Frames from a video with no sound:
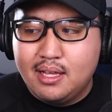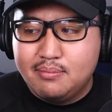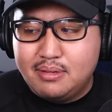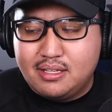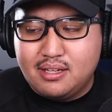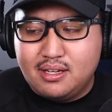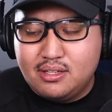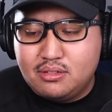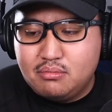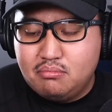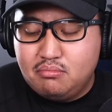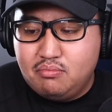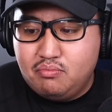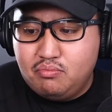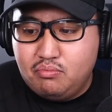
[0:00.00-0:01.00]
Because
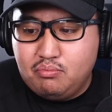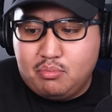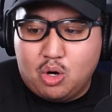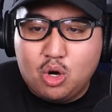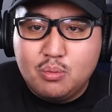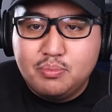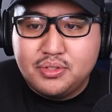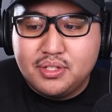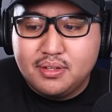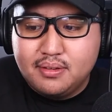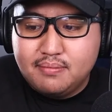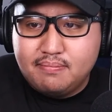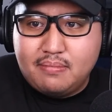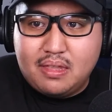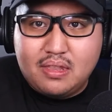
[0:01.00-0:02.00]
Mahomes
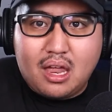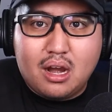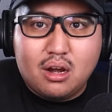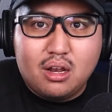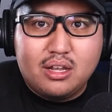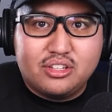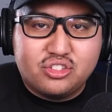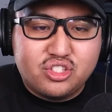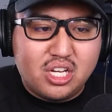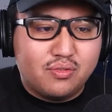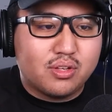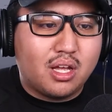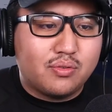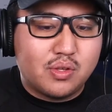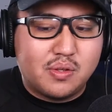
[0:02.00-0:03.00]
in that
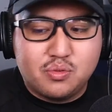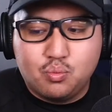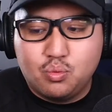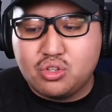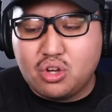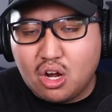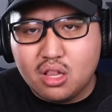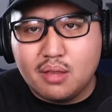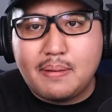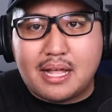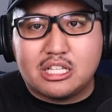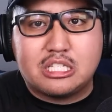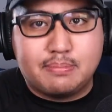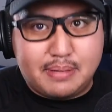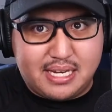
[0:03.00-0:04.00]
Chiefs offense was all
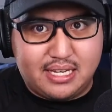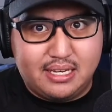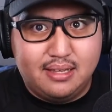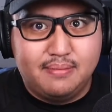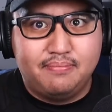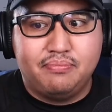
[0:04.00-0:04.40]
about speed.